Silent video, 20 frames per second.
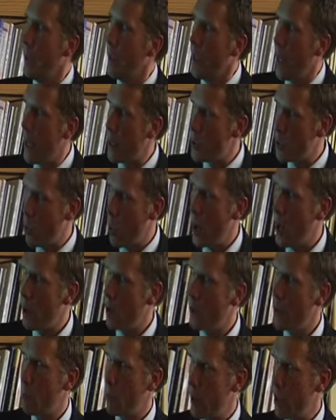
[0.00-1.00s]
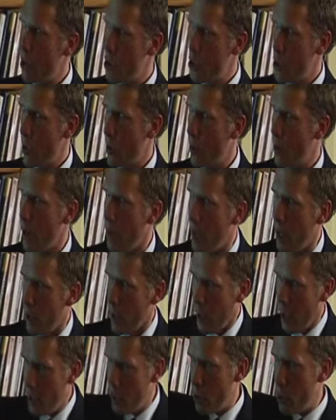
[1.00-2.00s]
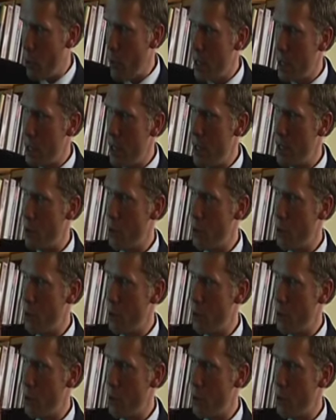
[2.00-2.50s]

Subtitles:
As well, the blood sugar increases